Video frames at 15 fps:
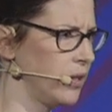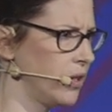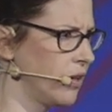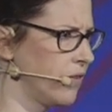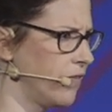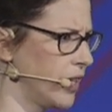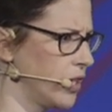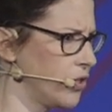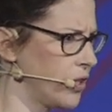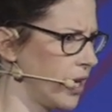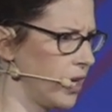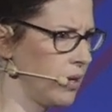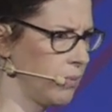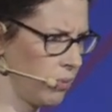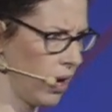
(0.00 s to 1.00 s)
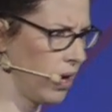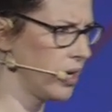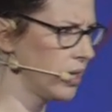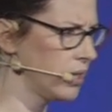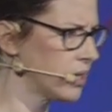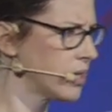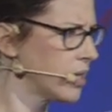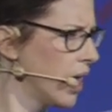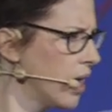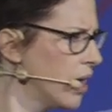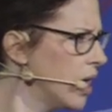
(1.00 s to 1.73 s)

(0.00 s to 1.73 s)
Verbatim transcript: You know, fair trade products? Yeah.